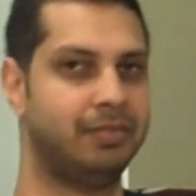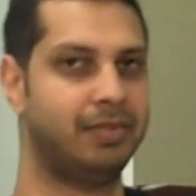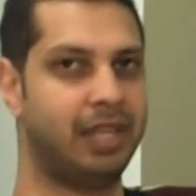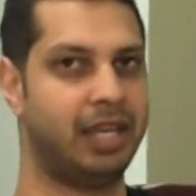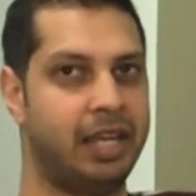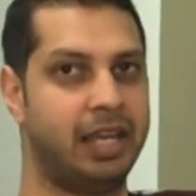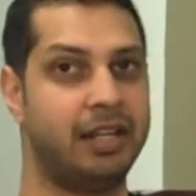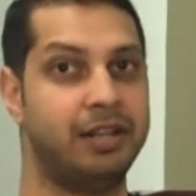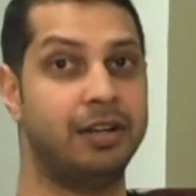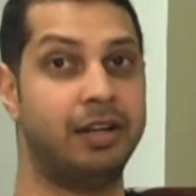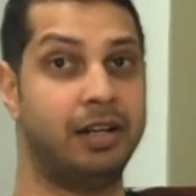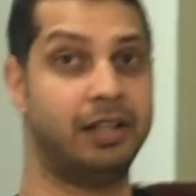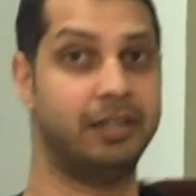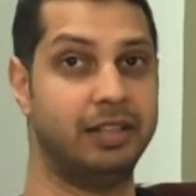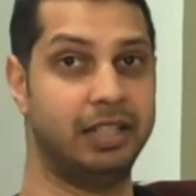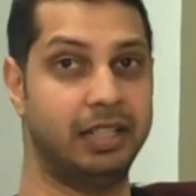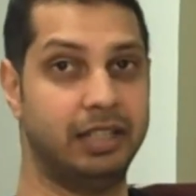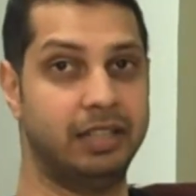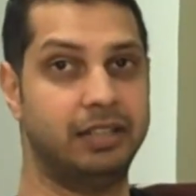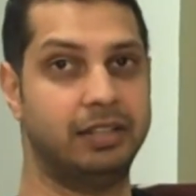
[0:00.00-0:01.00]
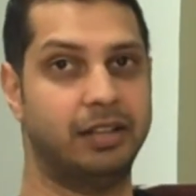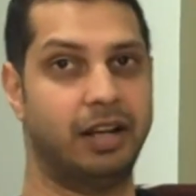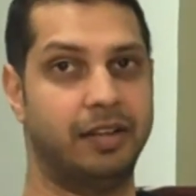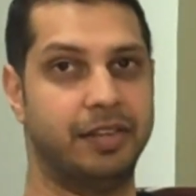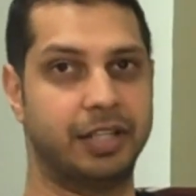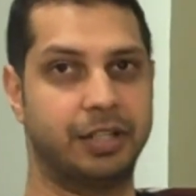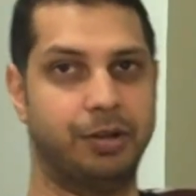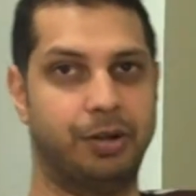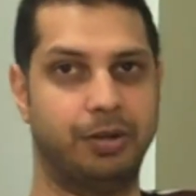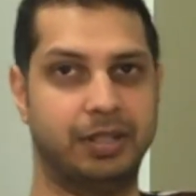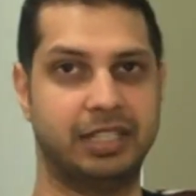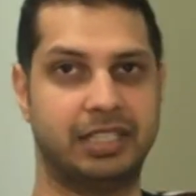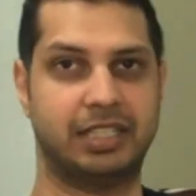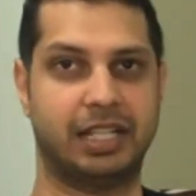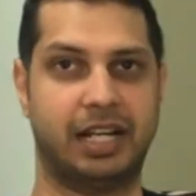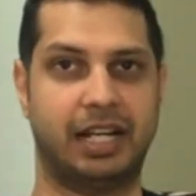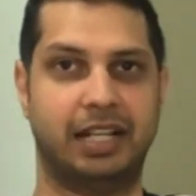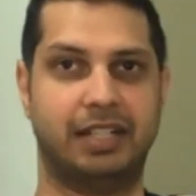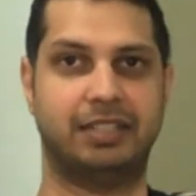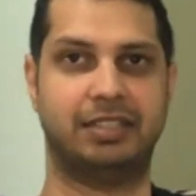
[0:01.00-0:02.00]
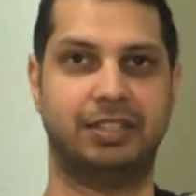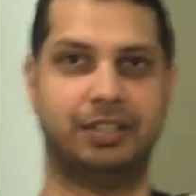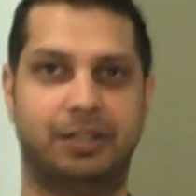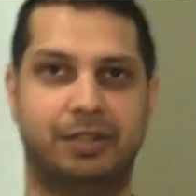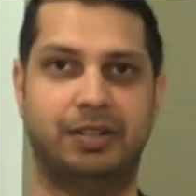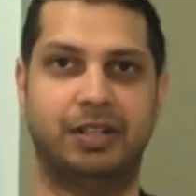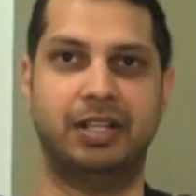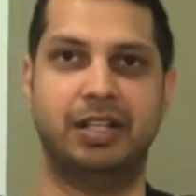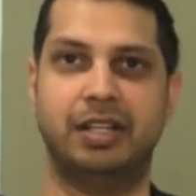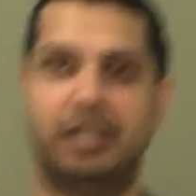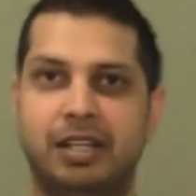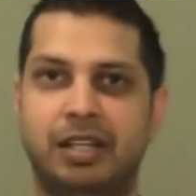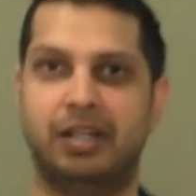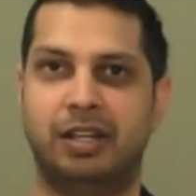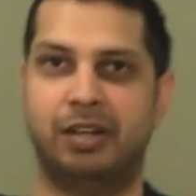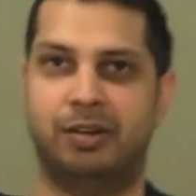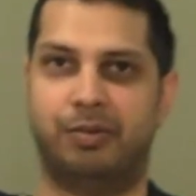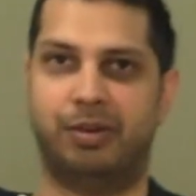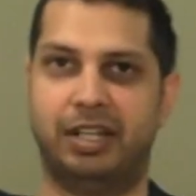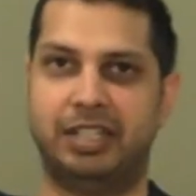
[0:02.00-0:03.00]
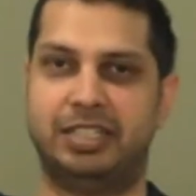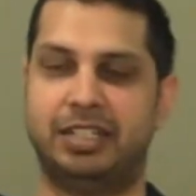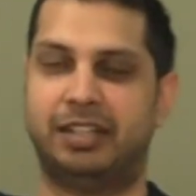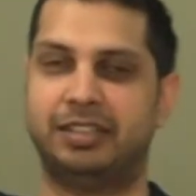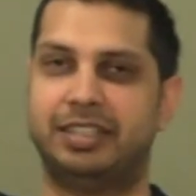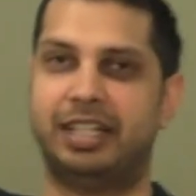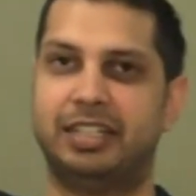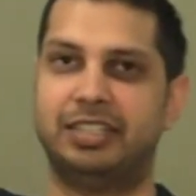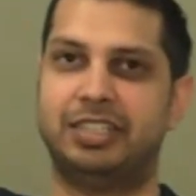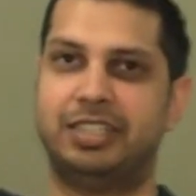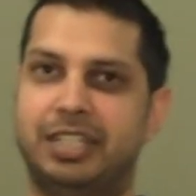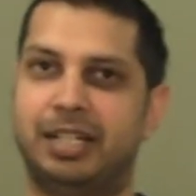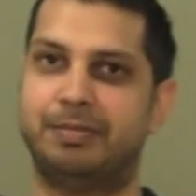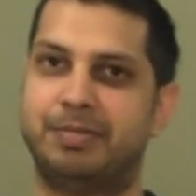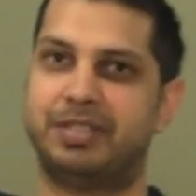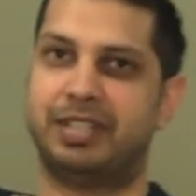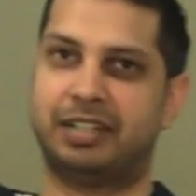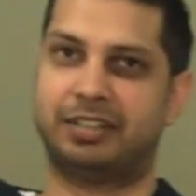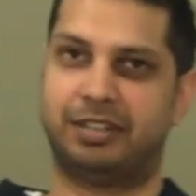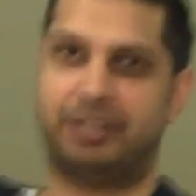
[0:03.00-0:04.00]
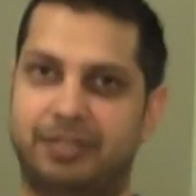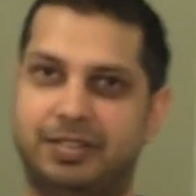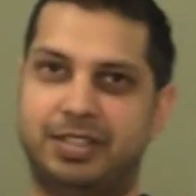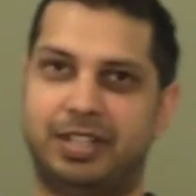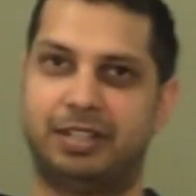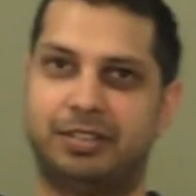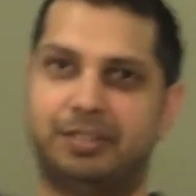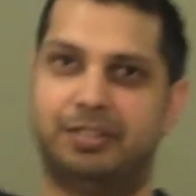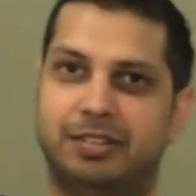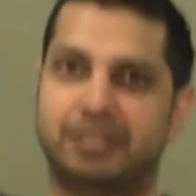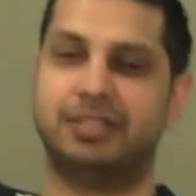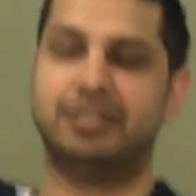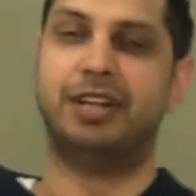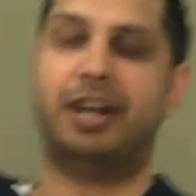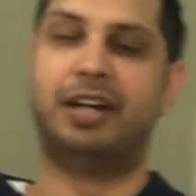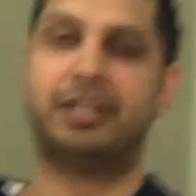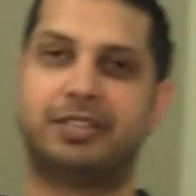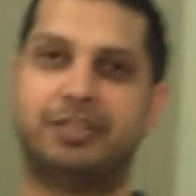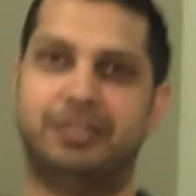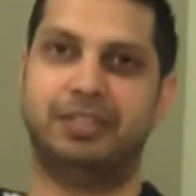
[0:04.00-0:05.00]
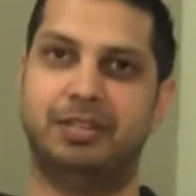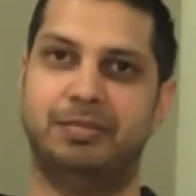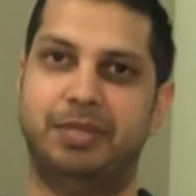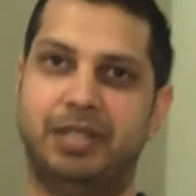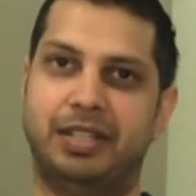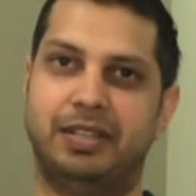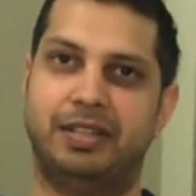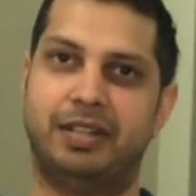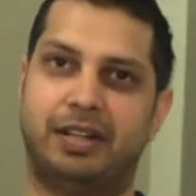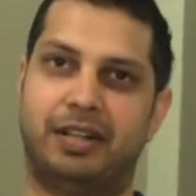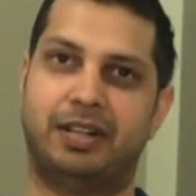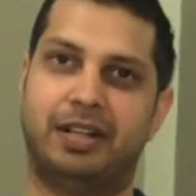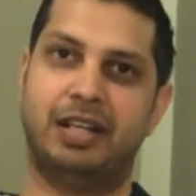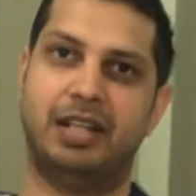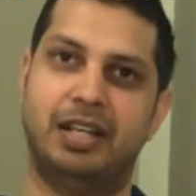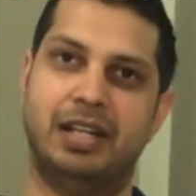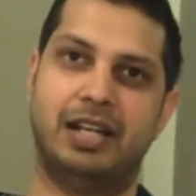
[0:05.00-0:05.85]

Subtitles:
and on the goalie side. So when NHL 10 ships, that curve shot goal is not going to be there.